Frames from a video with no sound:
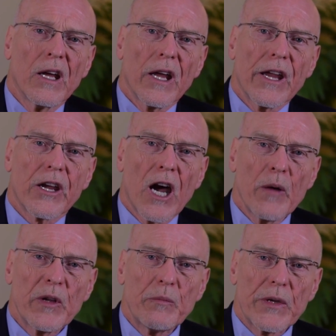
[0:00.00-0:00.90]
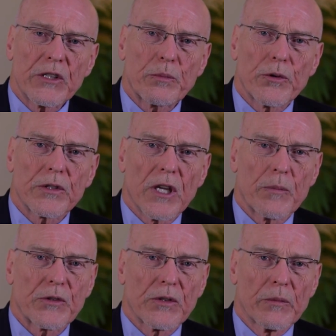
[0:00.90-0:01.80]
A common
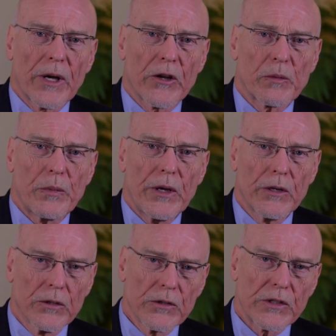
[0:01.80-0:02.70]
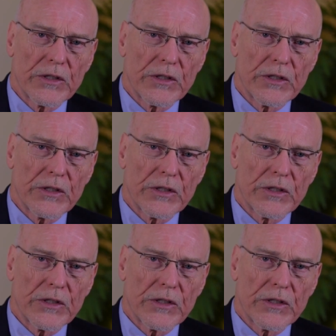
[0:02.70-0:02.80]
misperception about appeals